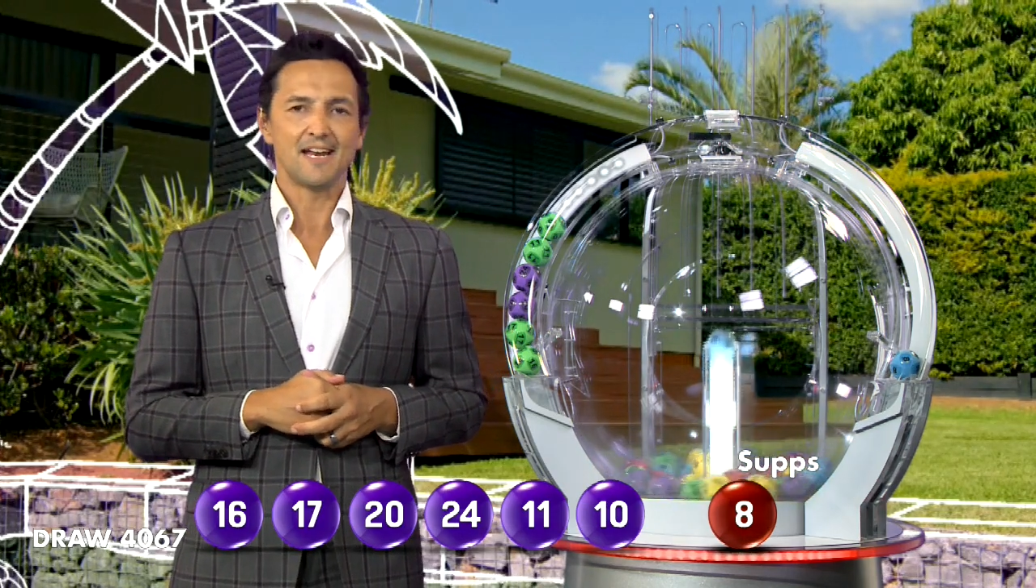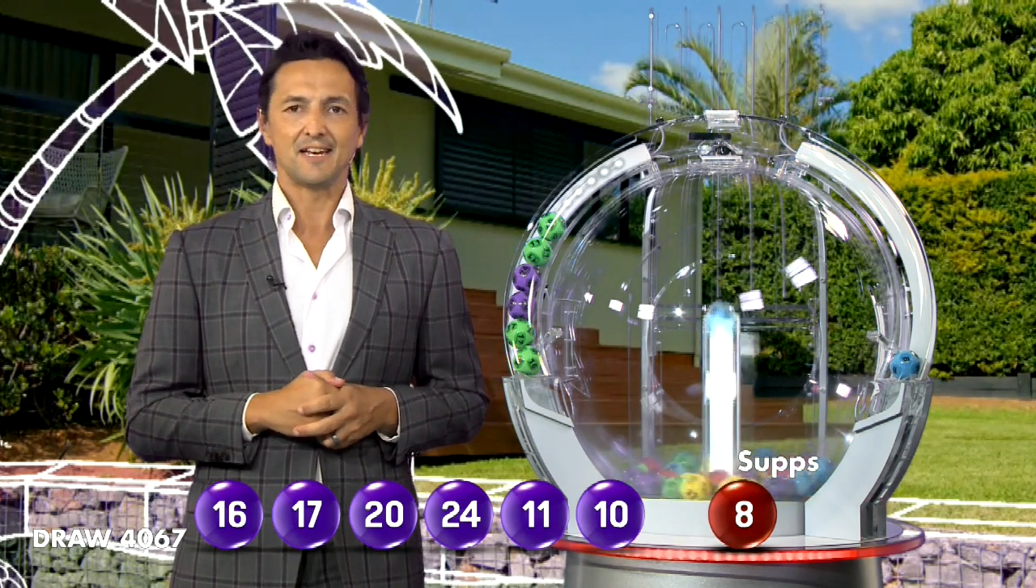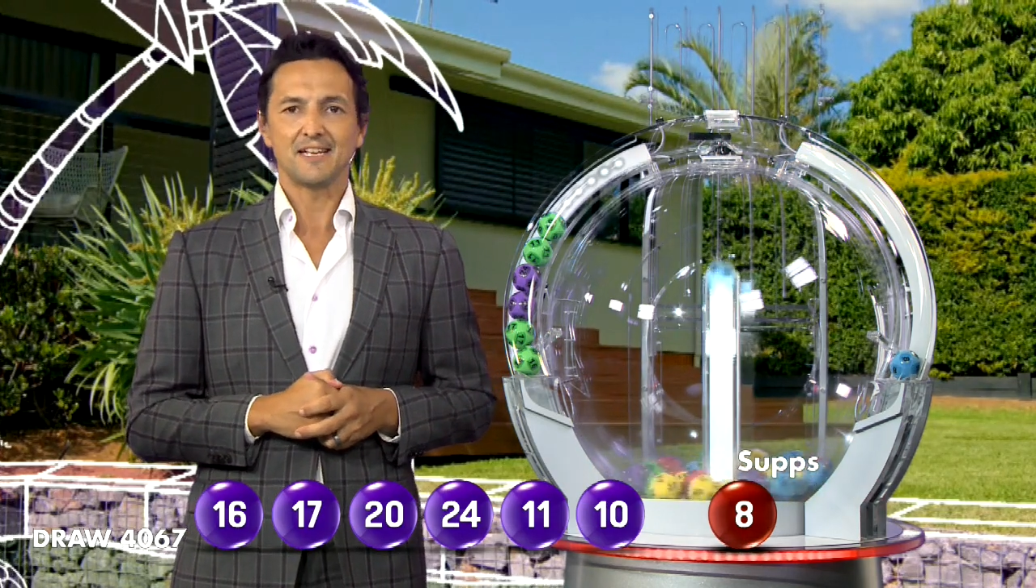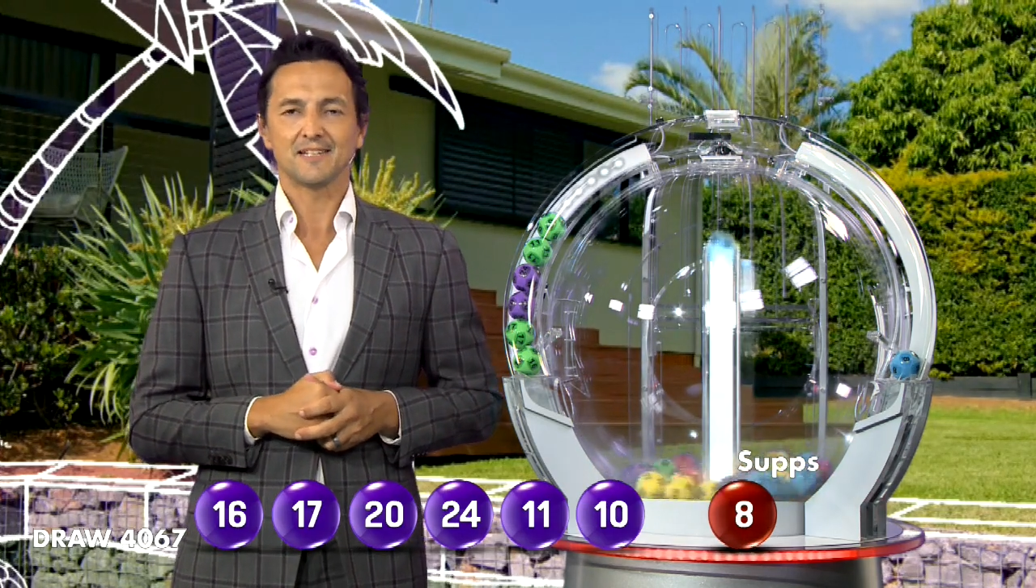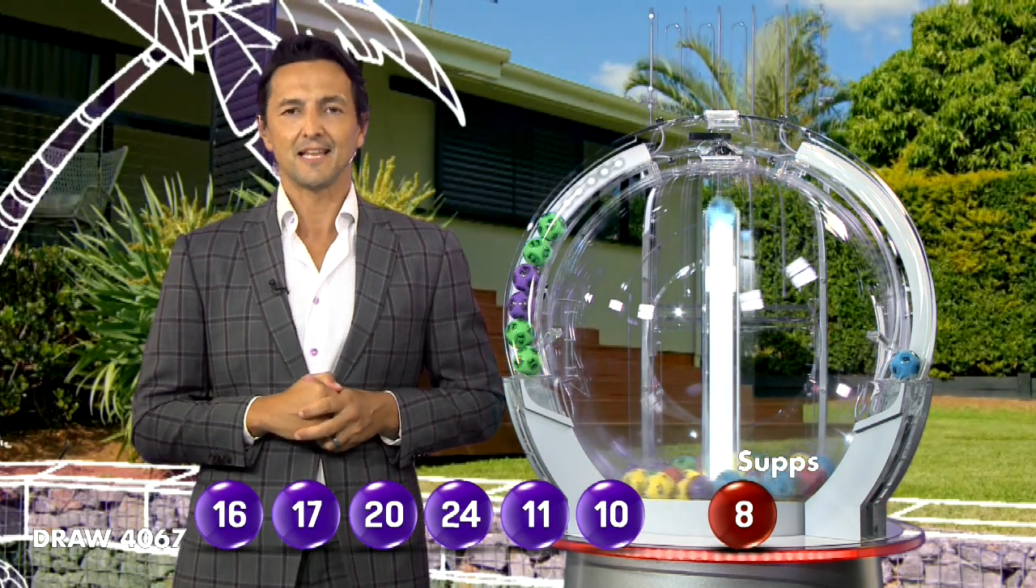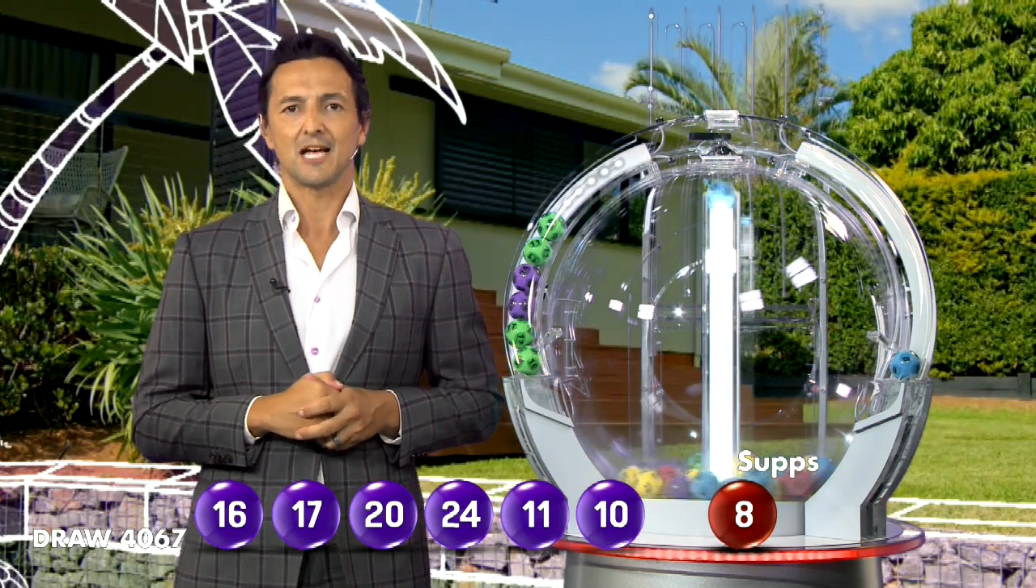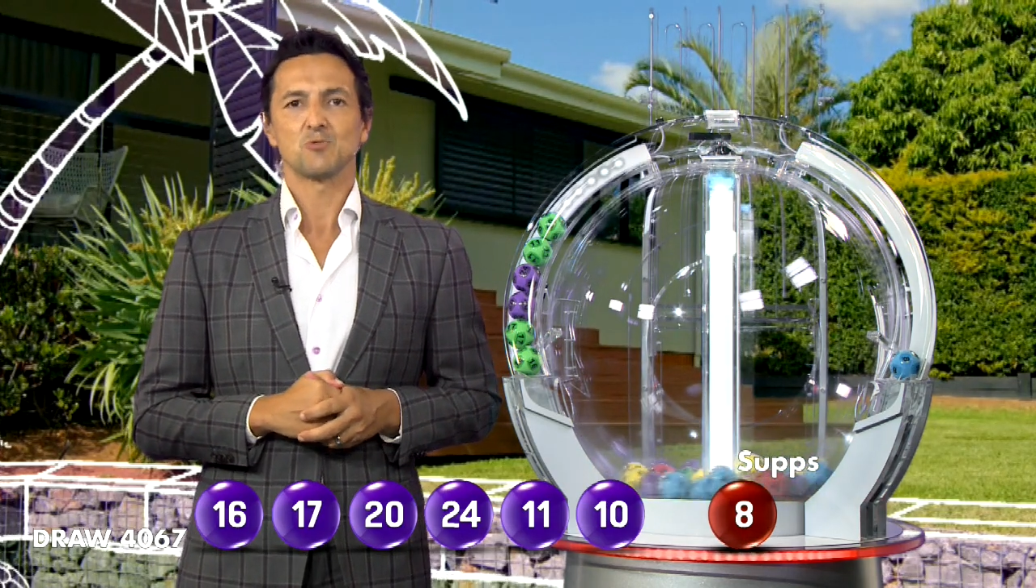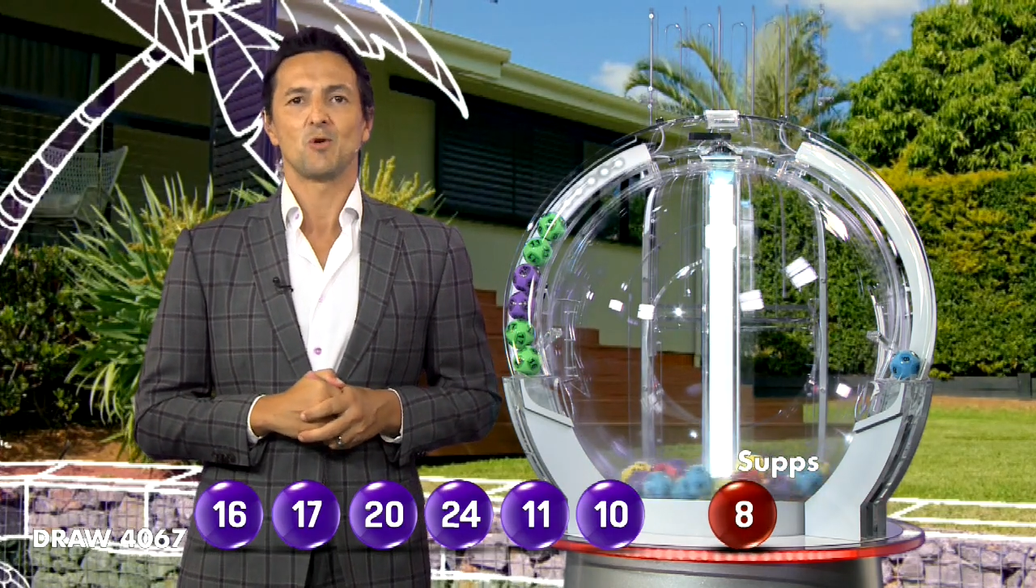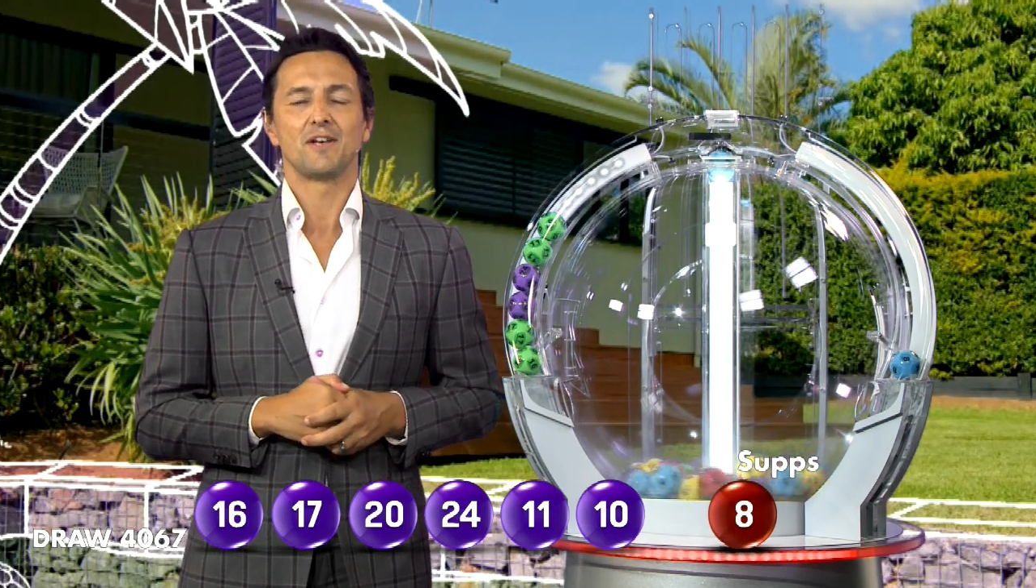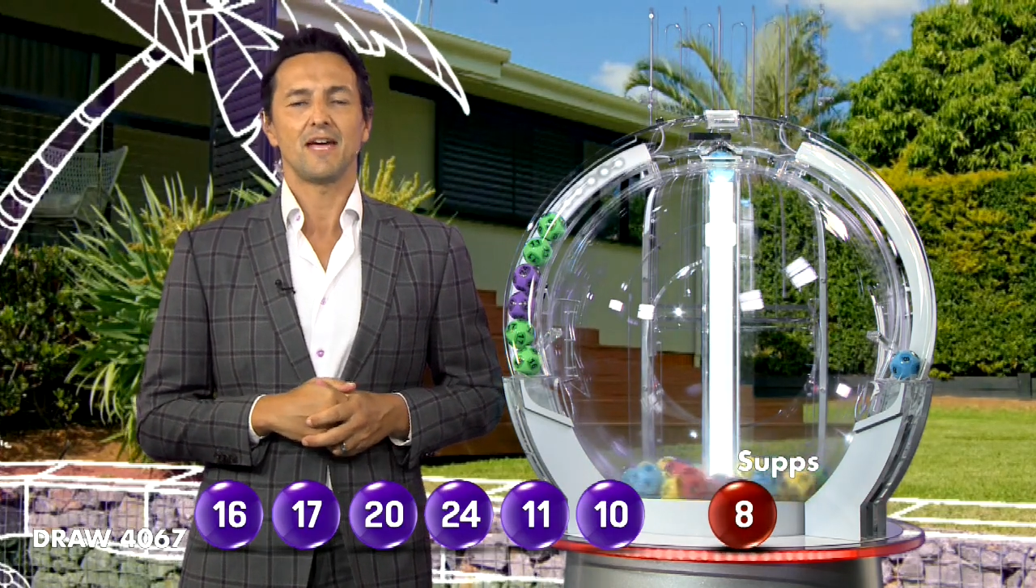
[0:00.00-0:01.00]
and here's the
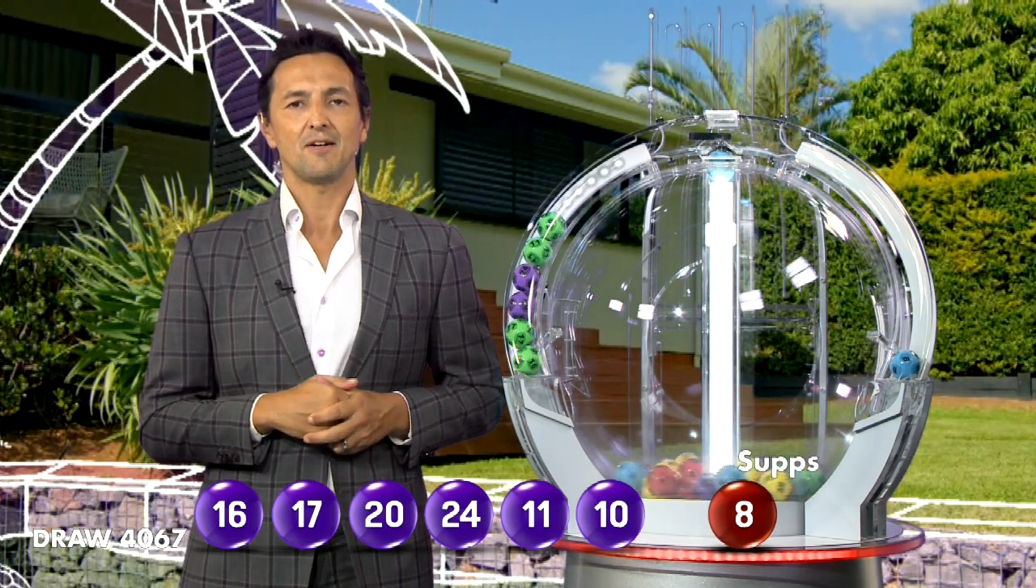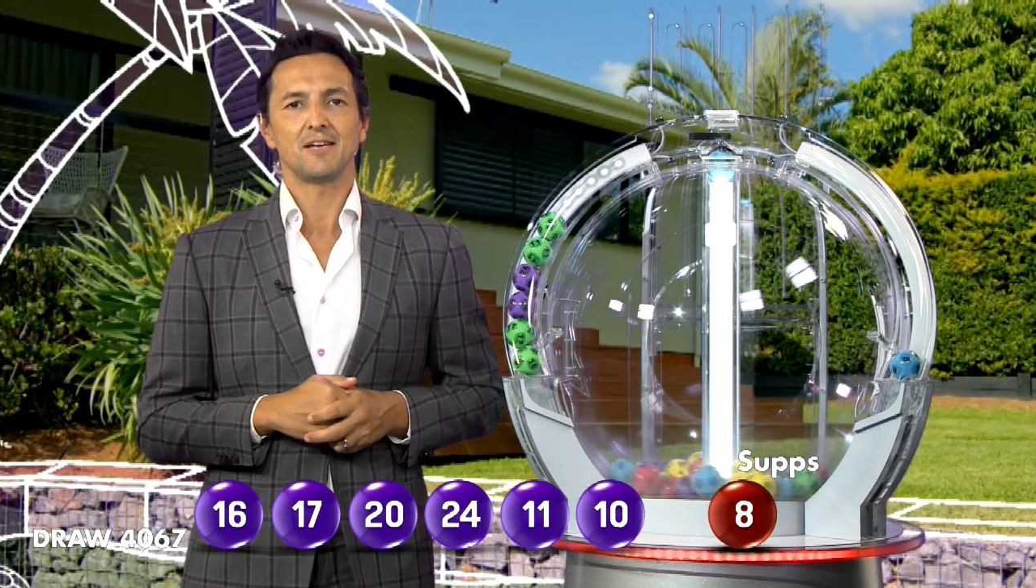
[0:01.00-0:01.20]
last one now.